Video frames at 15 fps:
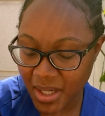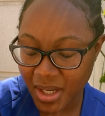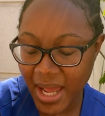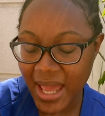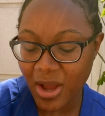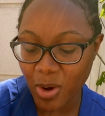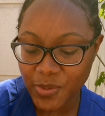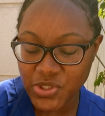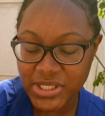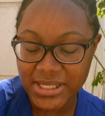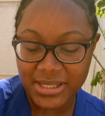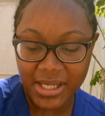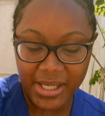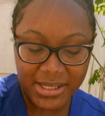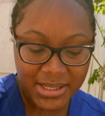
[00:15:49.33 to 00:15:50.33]
I hope she's
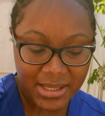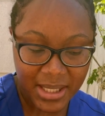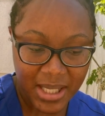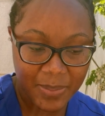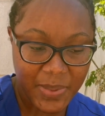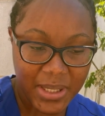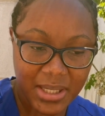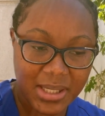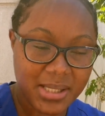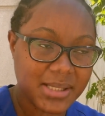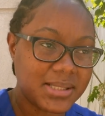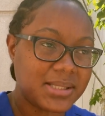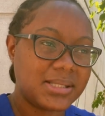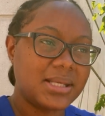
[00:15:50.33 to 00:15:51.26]
there today because